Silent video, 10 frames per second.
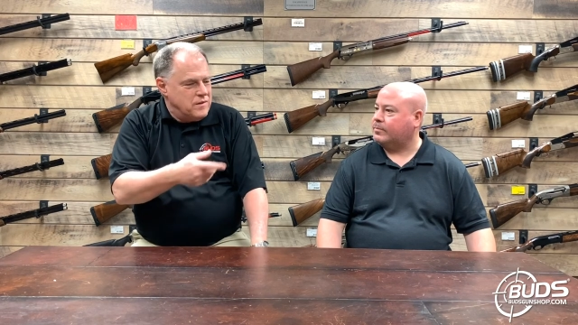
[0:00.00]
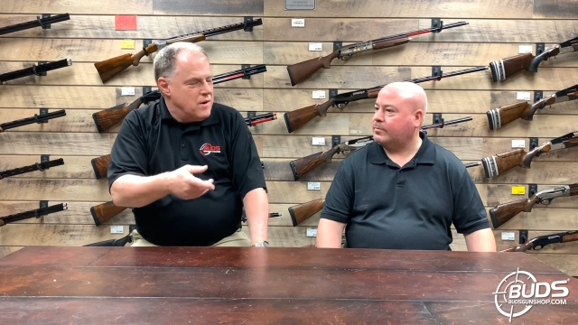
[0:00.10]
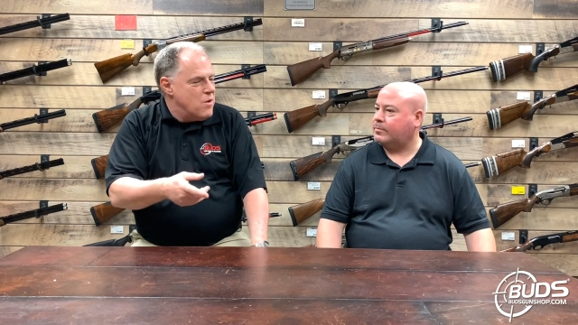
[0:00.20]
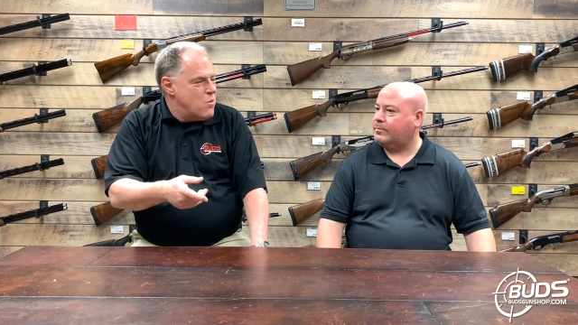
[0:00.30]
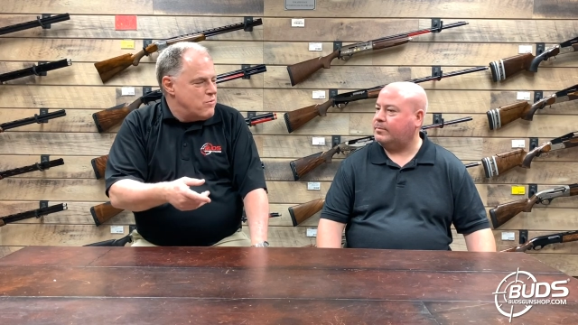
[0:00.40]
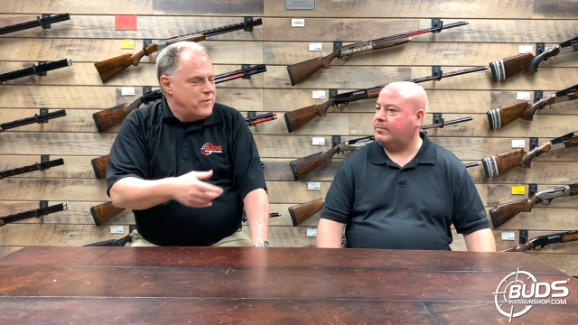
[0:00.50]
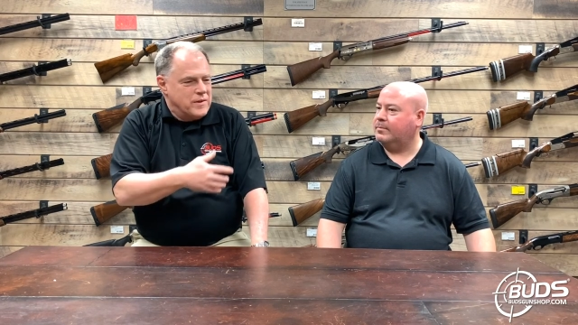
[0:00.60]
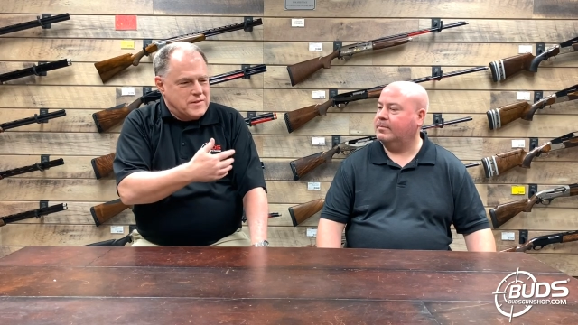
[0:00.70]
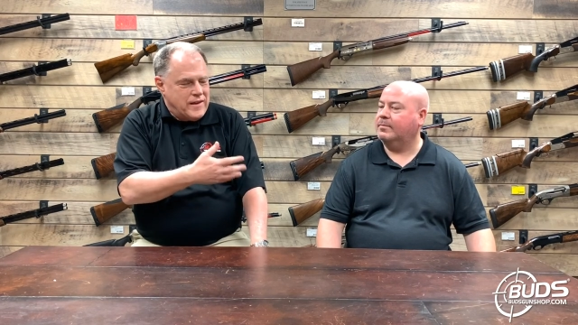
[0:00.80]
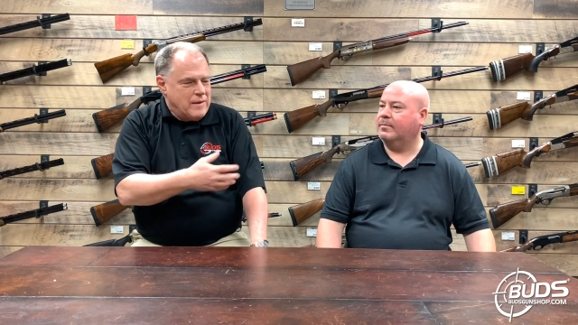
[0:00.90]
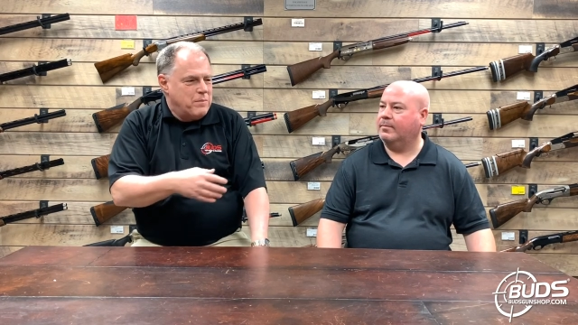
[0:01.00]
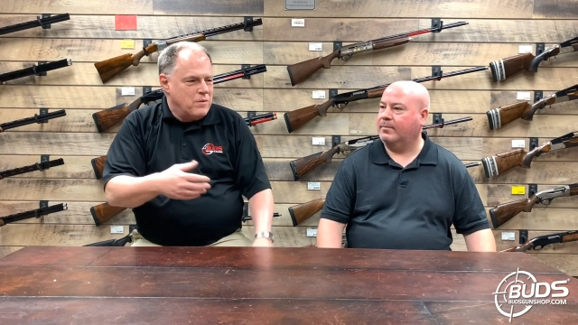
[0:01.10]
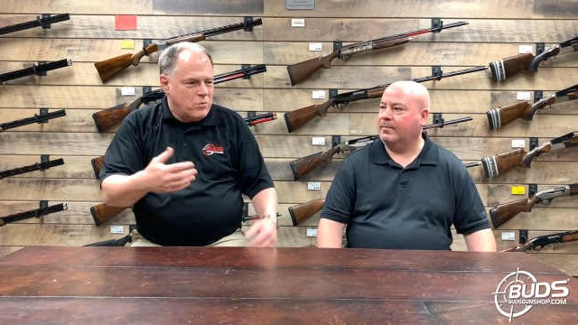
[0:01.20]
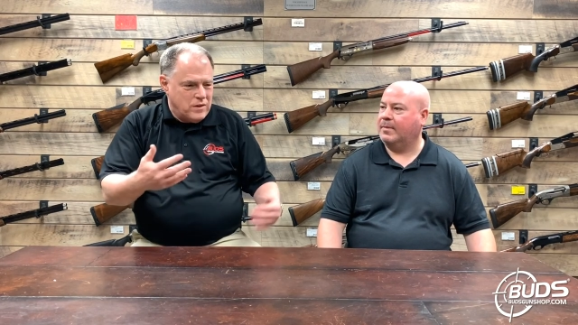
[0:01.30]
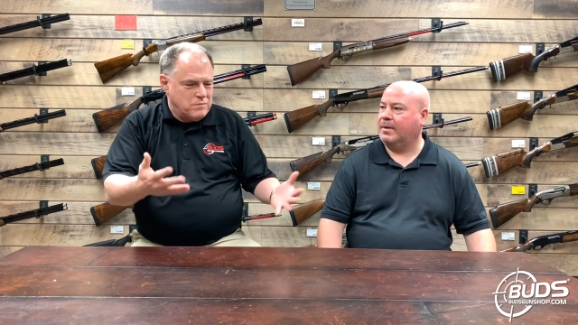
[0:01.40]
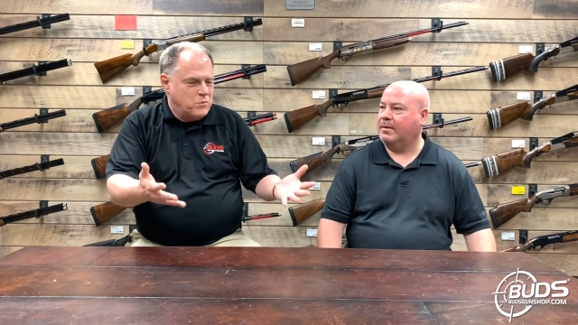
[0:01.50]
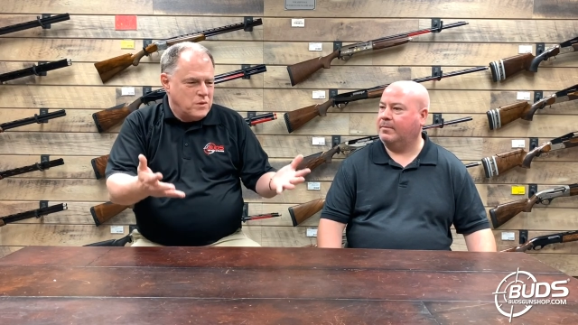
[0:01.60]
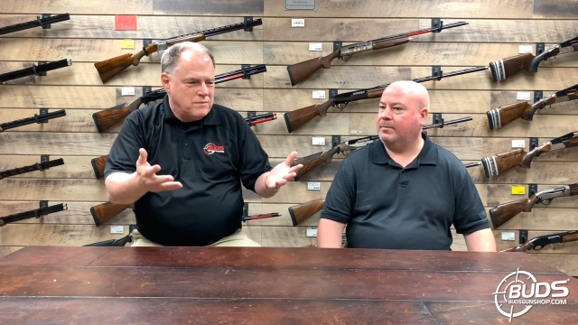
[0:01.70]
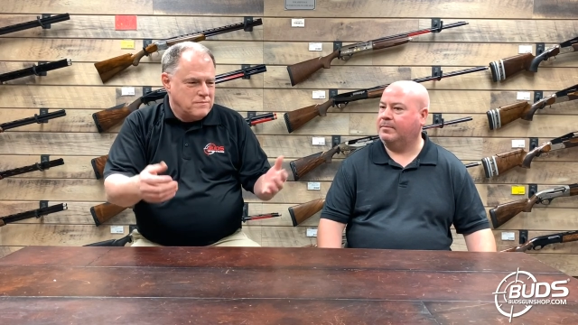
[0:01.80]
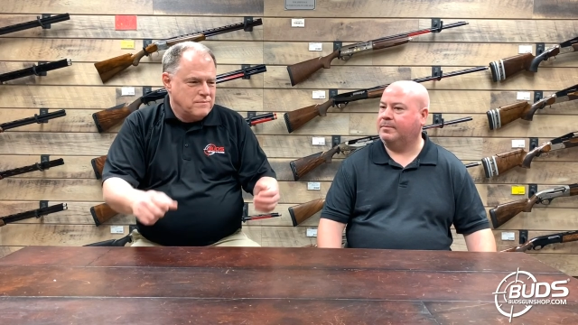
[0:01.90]
Speaker 1: to know? For example, what
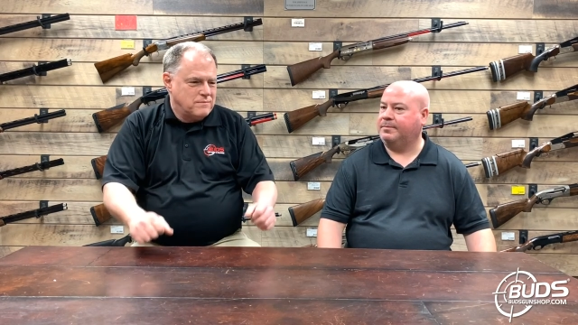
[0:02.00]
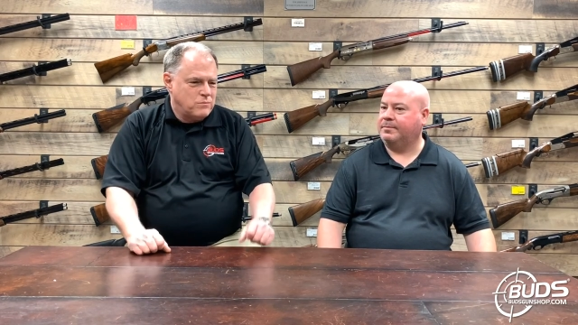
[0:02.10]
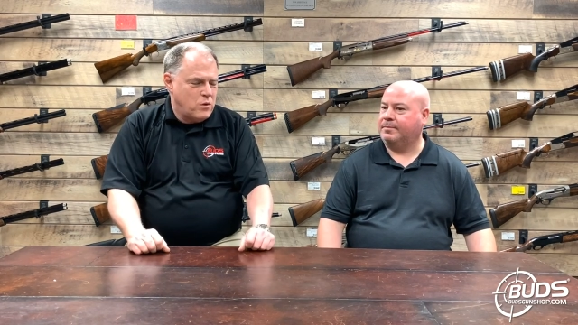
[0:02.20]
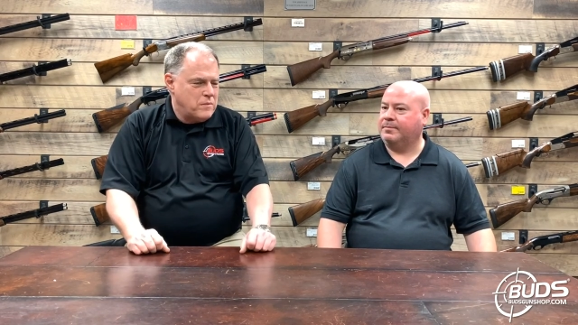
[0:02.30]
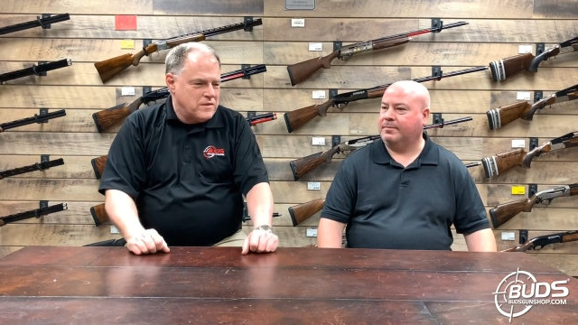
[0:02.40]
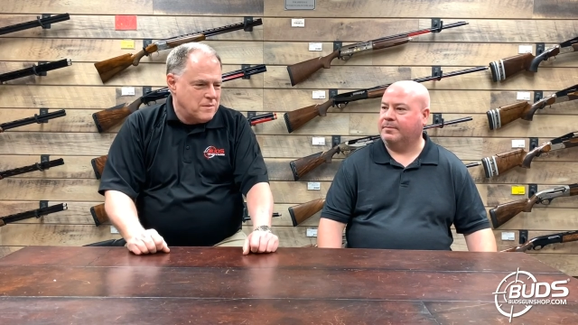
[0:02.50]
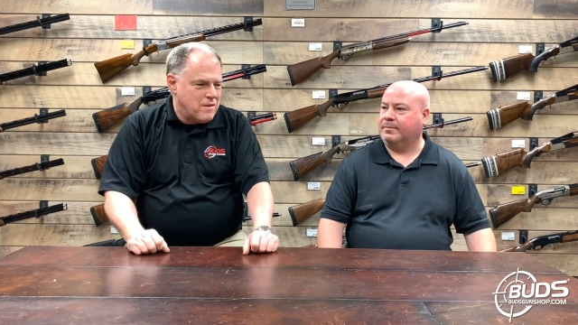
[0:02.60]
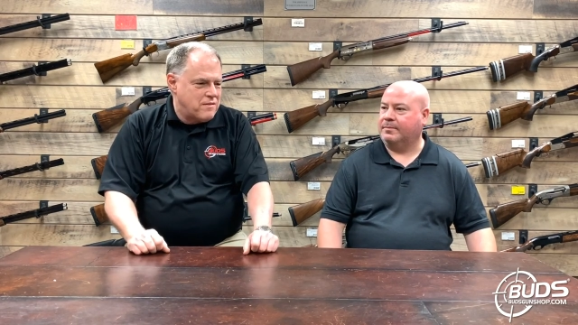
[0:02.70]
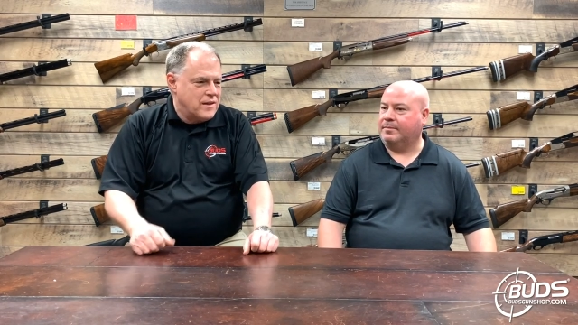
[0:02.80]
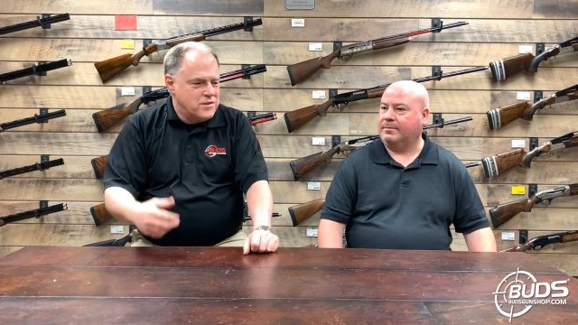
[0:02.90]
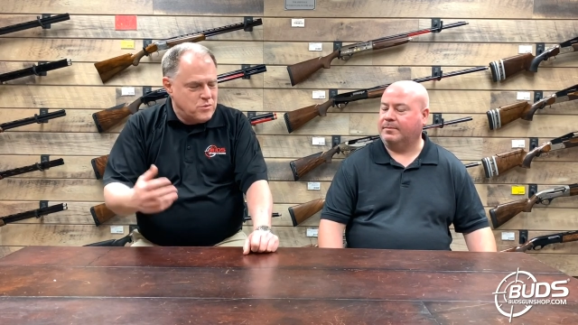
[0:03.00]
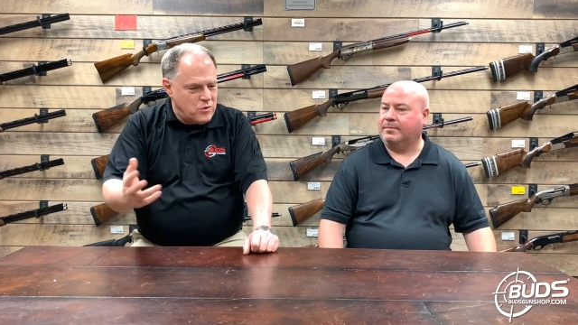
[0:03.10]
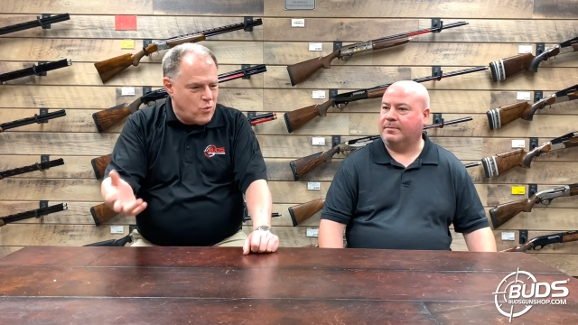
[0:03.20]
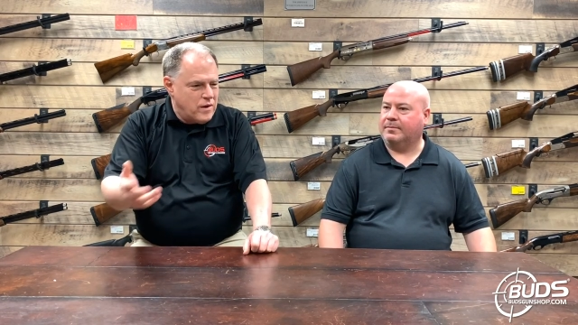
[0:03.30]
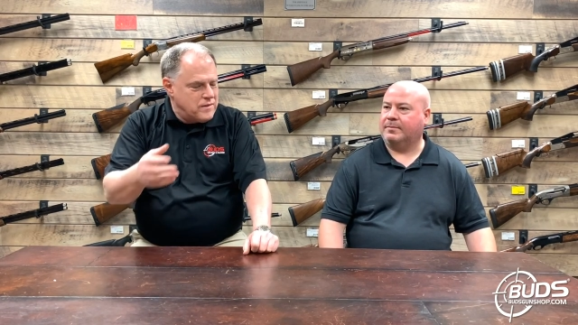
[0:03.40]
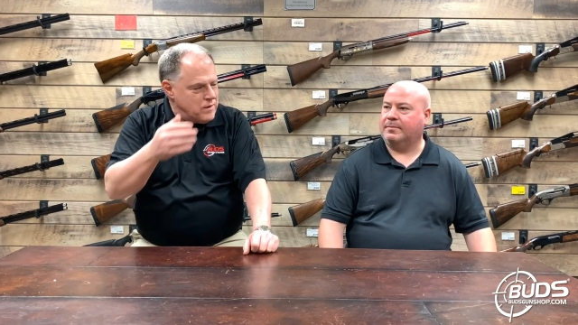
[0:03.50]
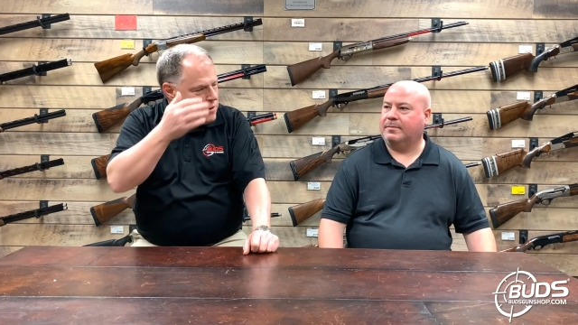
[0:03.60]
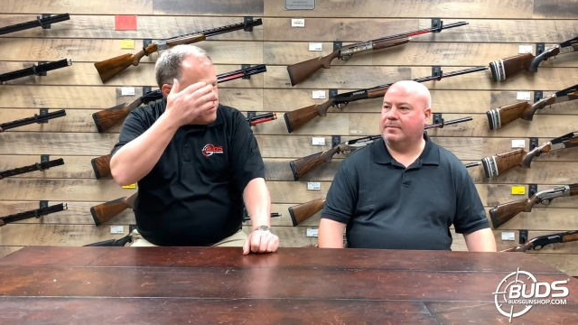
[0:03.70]
what what would be some of the things you would want to know